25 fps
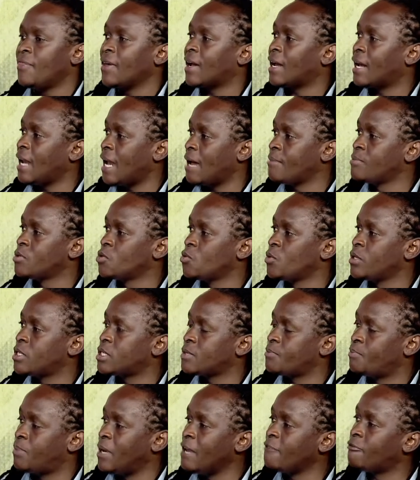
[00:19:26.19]
the clubs
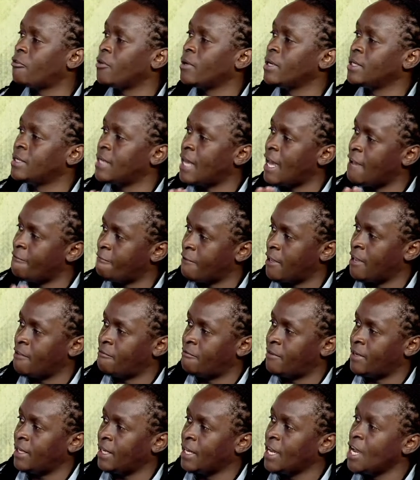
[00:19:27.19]
which play for in the F K
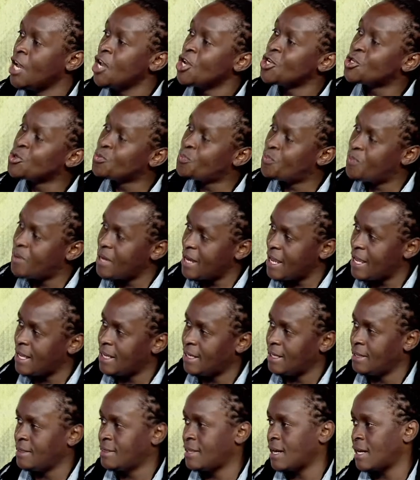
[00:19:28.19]
F league to play
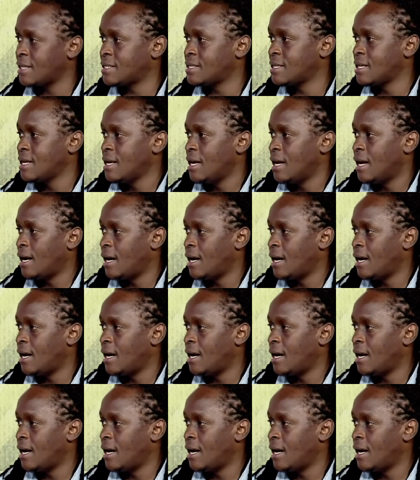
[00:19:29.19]
in that,